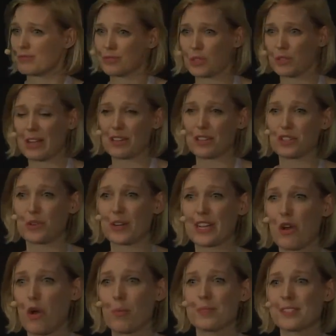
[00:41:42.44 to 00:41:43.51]
illustrating
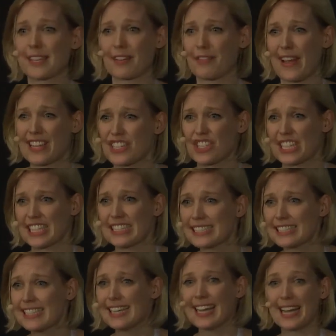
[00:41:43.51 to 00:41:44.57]
homesick veggies,
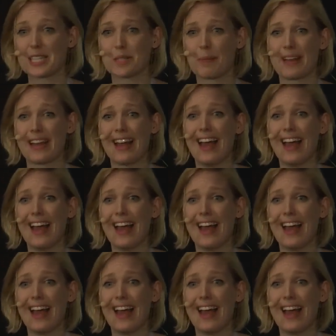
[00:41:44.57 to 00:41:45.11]
it's been a